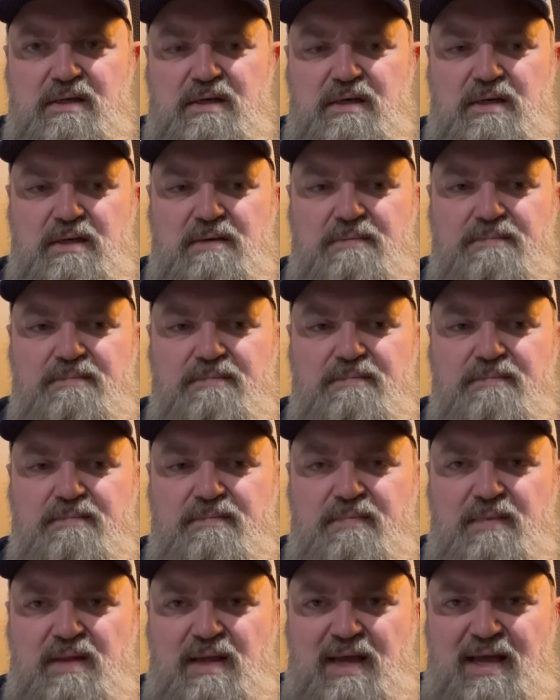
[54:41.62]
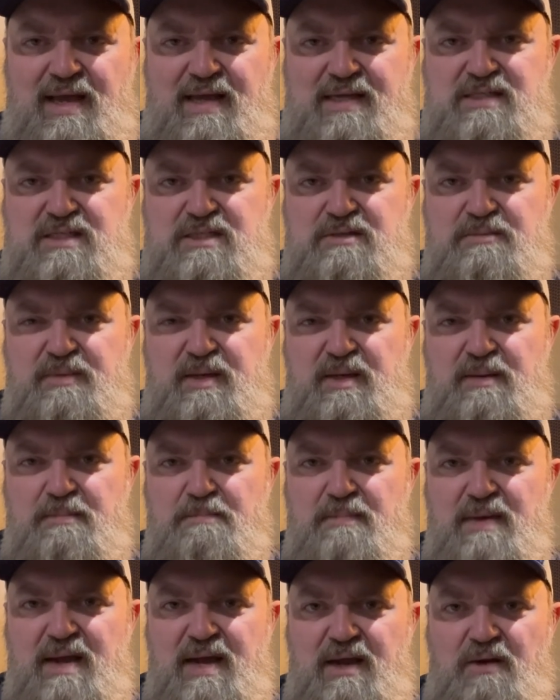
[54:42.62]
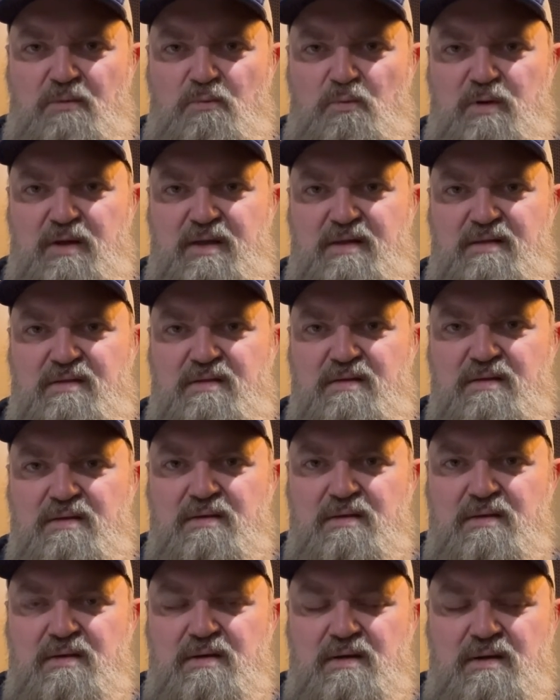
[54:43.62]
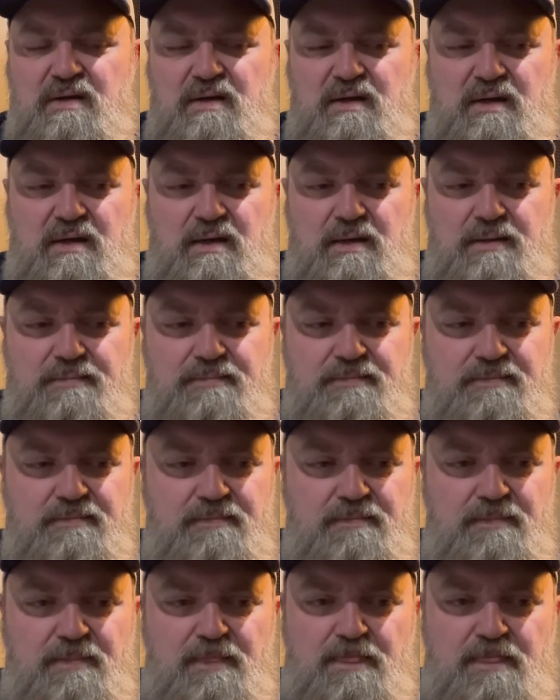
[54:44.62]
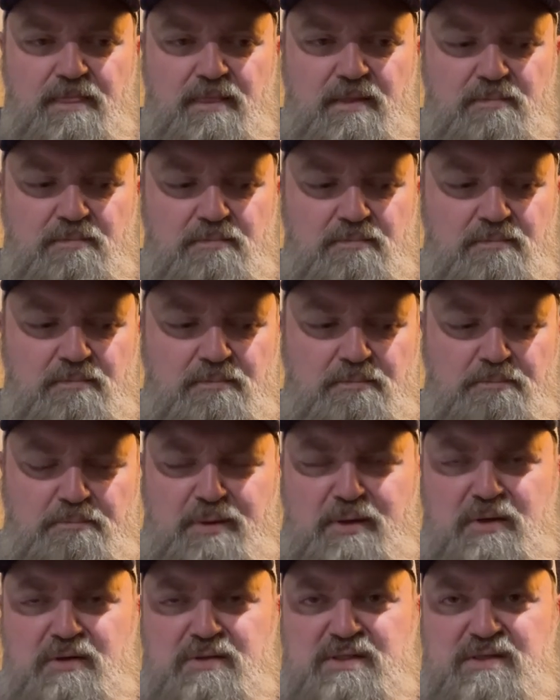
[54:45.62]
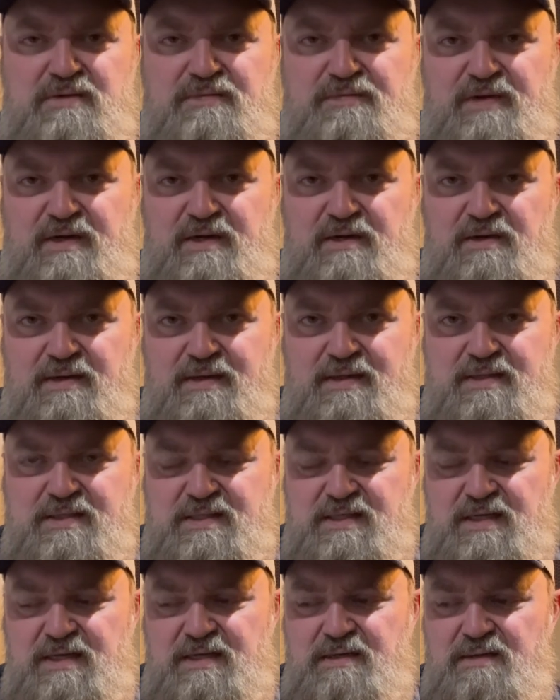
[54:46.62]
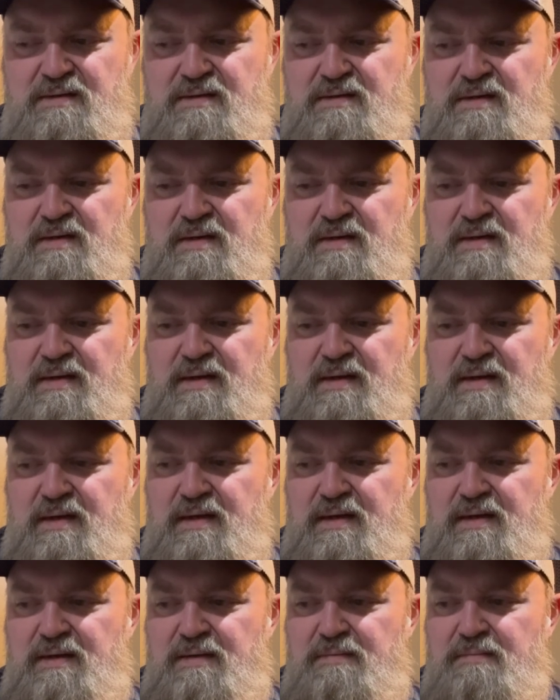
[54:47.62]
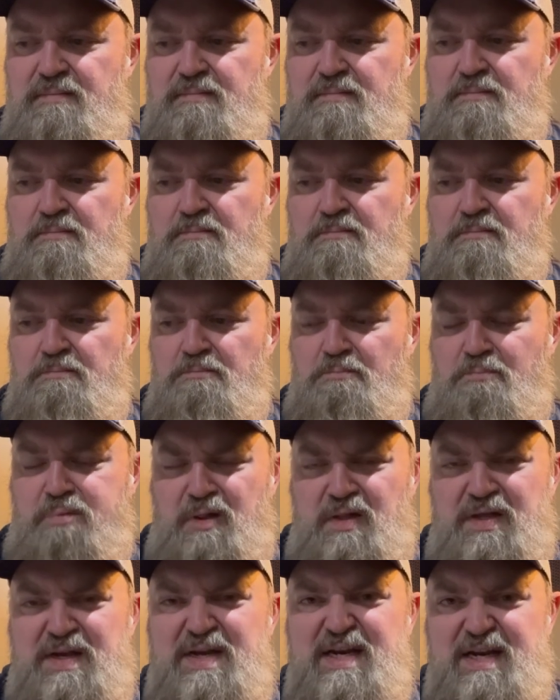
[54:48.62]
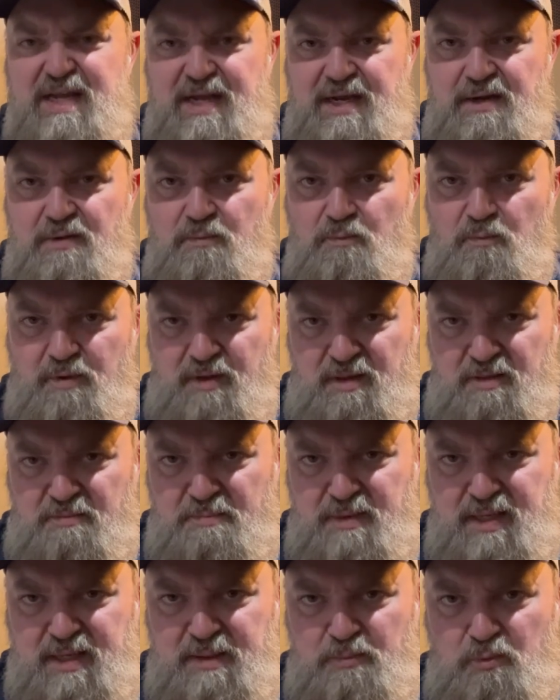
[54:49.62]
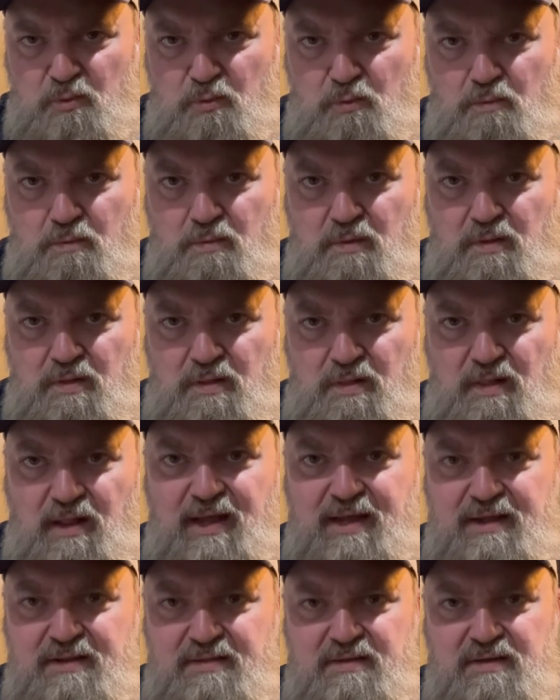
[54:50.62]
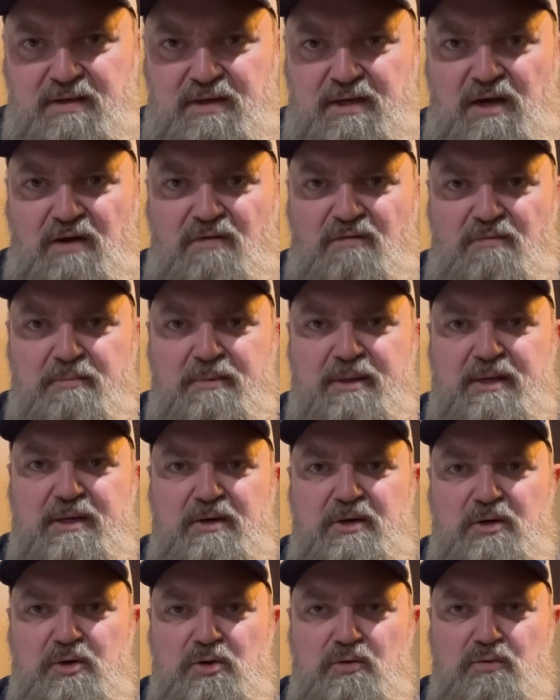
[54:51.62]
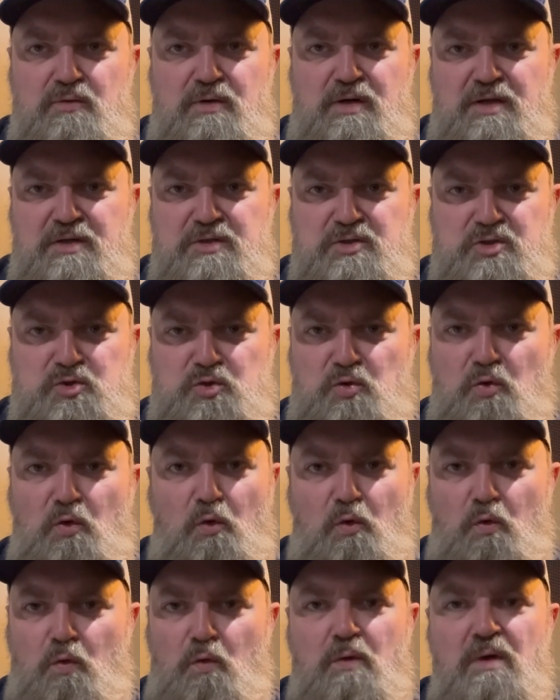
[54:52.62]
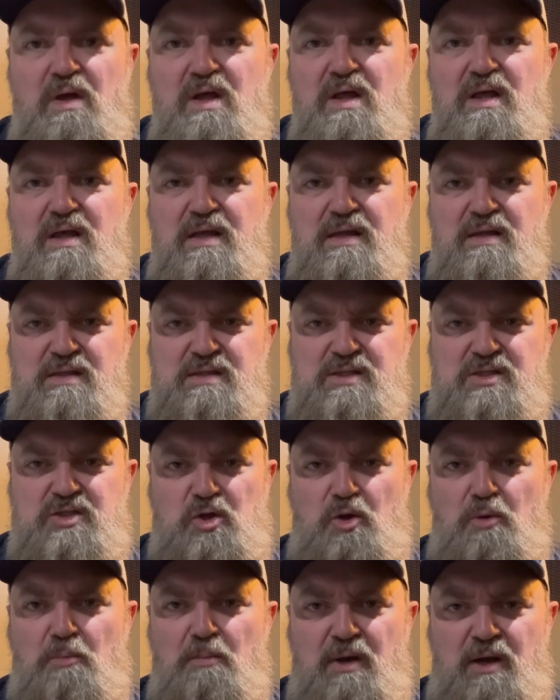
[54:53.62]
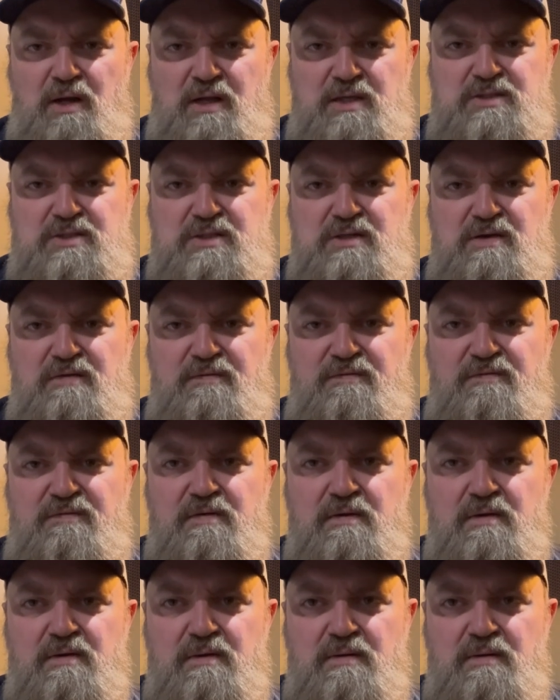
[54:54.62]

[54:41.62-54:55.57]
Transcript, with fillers: um, has to be met with um, perseverance and and pleading with people like the government who control so much of